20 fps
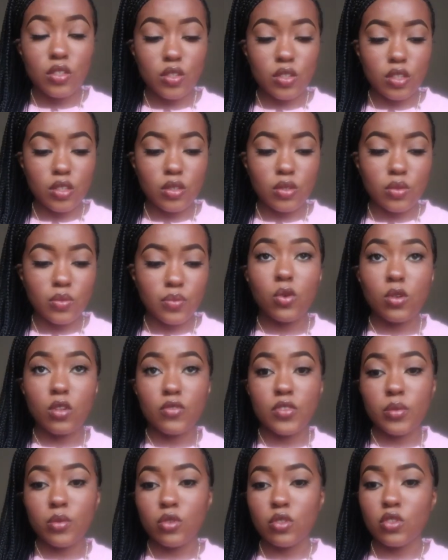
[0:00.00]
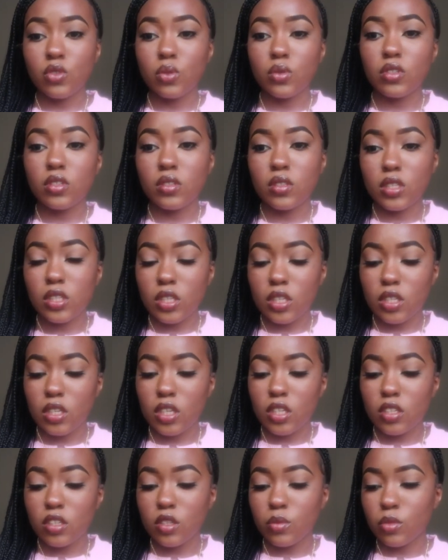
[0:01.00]
So quarter February 12th, it
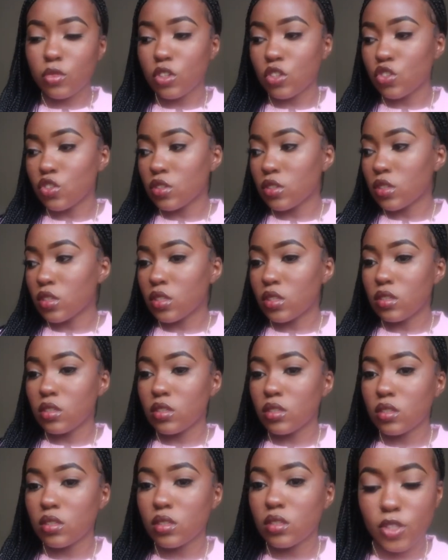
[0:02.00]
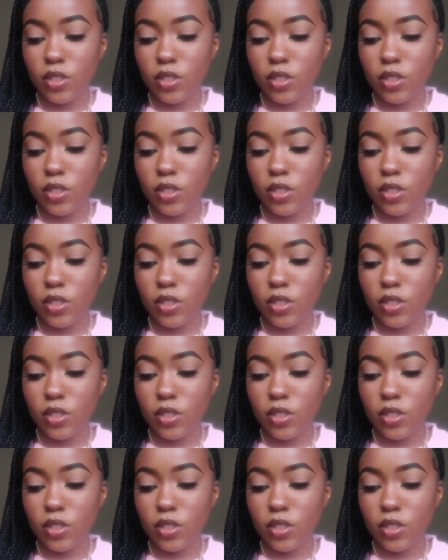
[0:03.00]
got here March 16th.